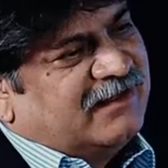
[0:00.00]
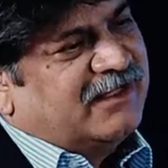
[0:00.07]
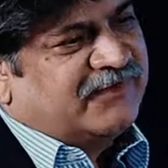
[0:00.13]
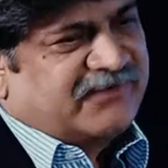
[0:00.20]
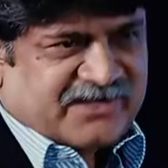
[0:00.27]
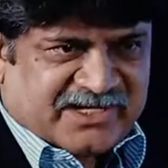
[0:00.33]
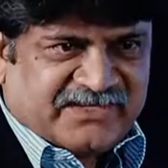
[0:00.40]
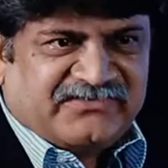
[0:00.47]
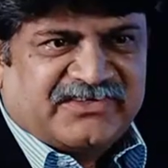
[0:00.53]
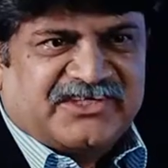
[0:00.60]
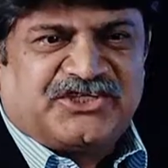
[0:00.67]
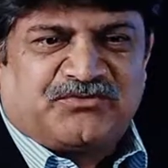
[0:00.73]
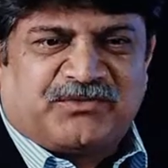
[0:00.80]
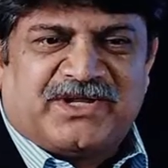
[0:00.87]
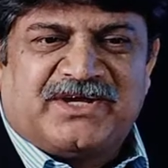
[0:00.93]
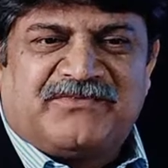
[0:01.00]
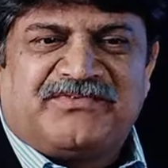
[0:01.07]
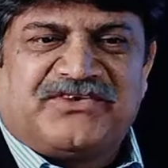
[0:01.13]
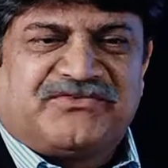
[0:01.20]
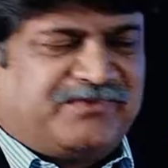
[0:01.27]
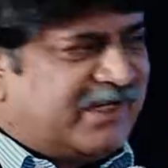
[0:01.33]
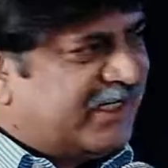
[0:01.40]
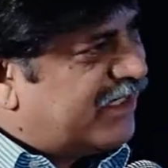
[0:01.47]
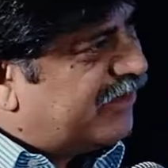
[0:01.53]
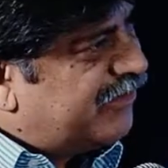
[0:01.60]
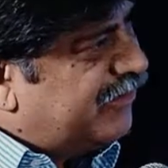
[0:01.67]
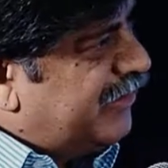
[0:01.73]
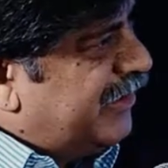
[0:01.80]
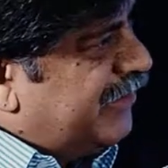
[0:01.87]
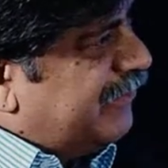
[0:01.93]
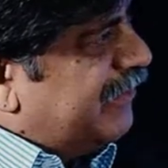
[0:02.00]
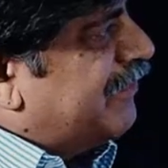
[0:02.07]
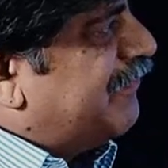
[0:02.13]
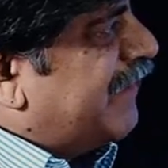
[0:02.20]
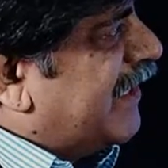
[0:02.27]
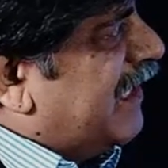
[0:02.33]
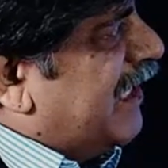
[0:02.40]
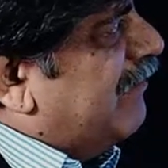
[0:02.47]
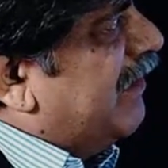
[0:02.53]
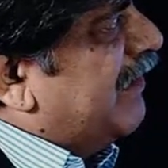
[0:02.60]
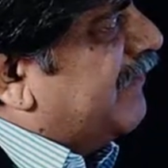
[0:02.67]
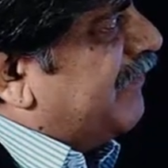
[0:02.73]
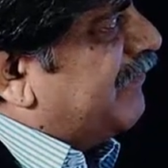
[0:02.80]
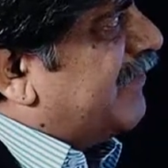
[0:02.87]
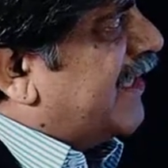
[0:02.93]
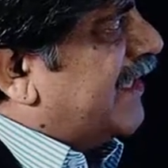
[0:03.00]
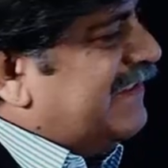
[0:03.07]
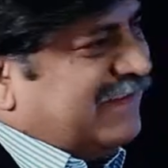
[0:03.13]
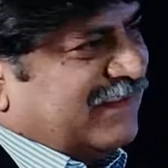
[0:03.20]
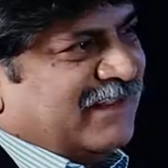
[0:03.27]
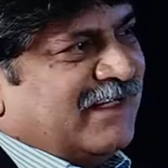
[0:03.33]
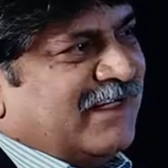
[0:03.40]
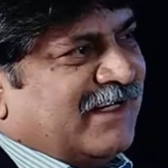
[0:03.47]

the stress each one of us we undergo into different levels of stress.